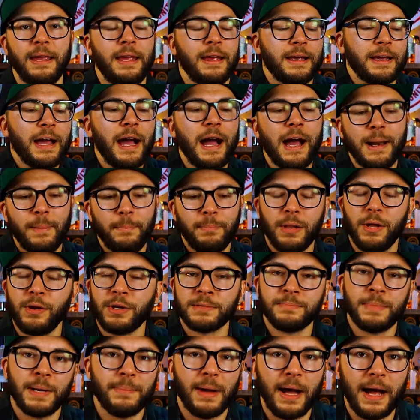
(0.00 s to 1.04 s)
it kind of
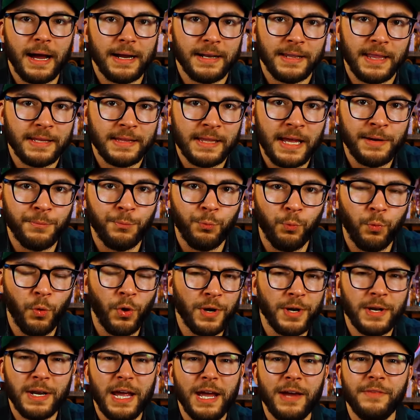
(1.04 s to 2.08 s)
blows my mind that they
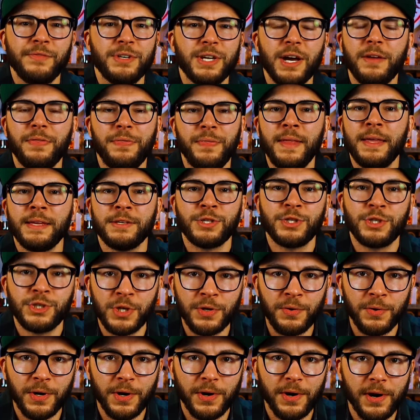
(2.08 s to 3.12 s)
wouldn't have done this
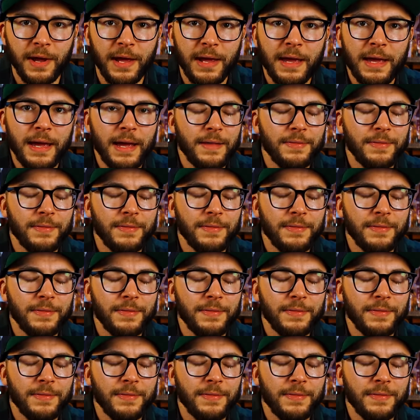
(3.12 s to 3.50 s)
sooner.